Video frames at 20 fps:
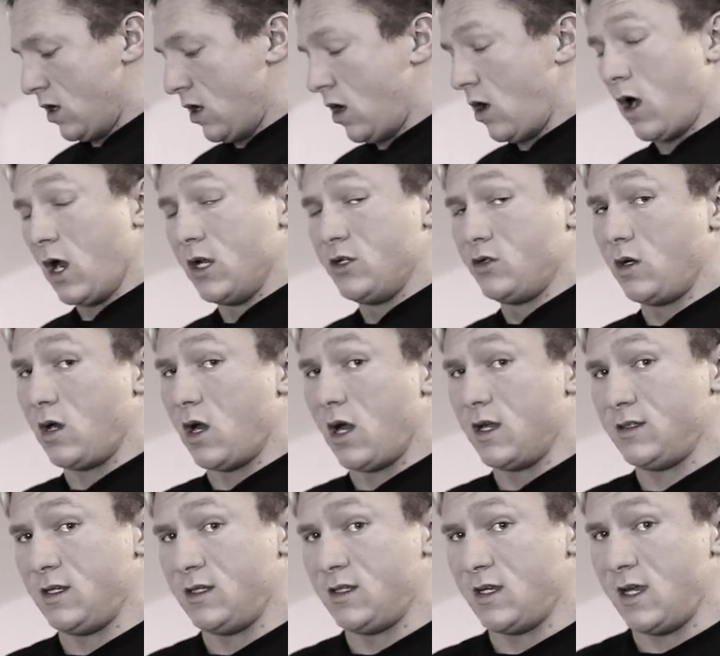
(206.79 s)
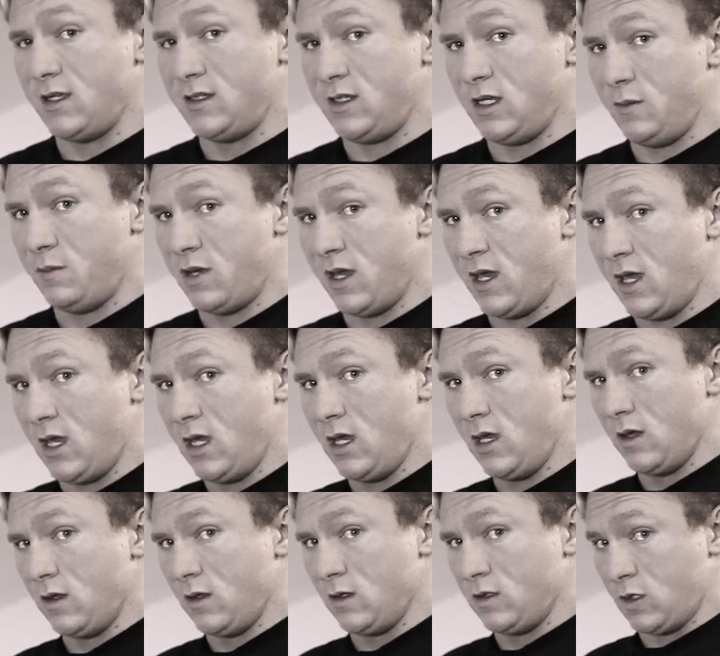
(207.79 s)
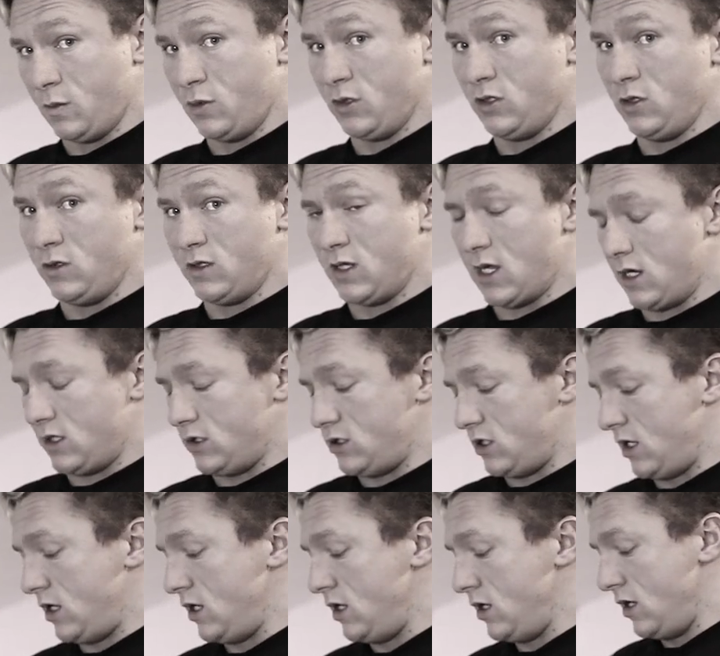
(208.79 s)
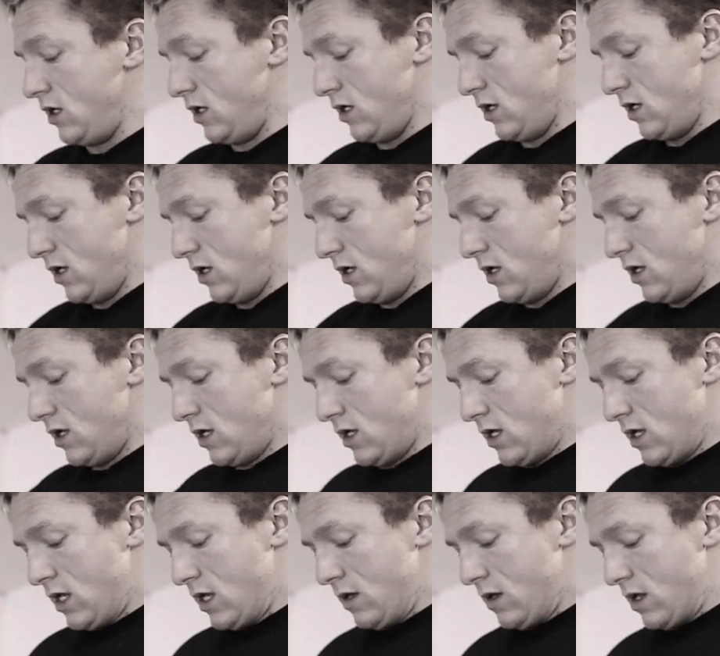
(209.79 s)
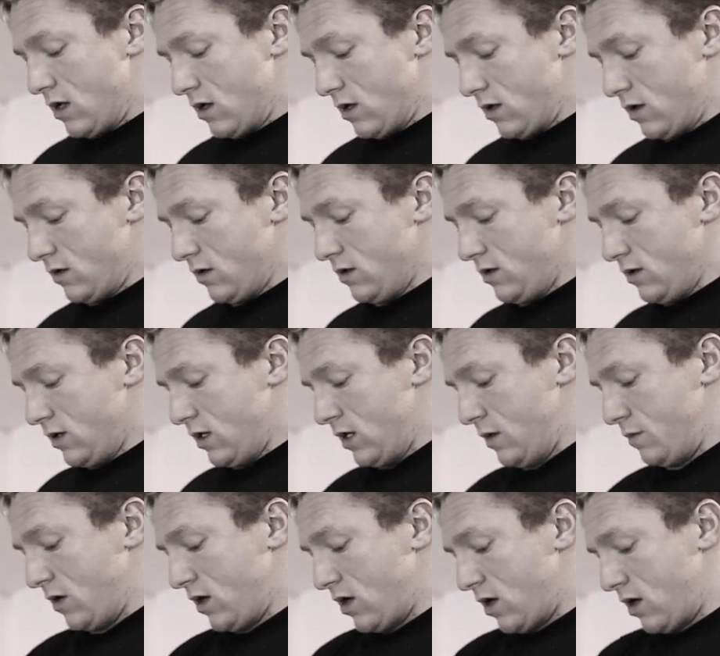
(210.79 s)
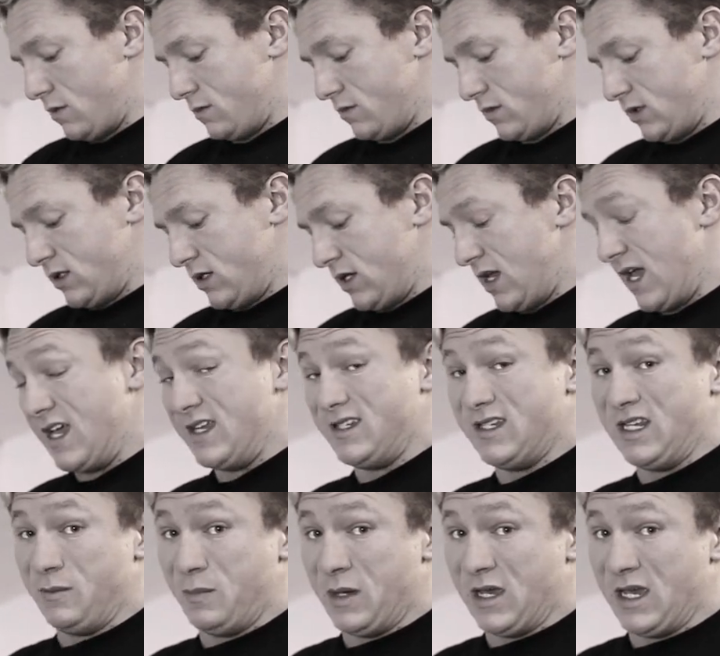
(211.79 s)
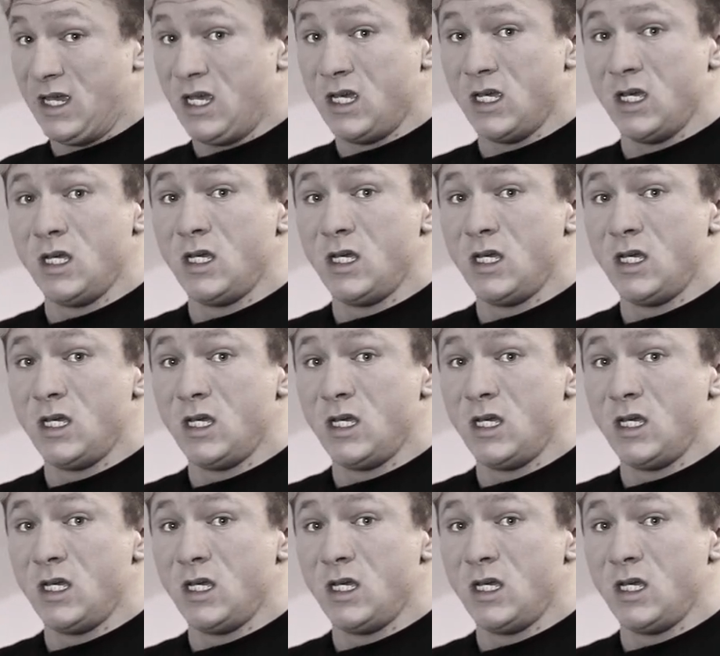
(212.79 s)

hydrolyzes ATP to produce energy. It, uh, it becomes ADP.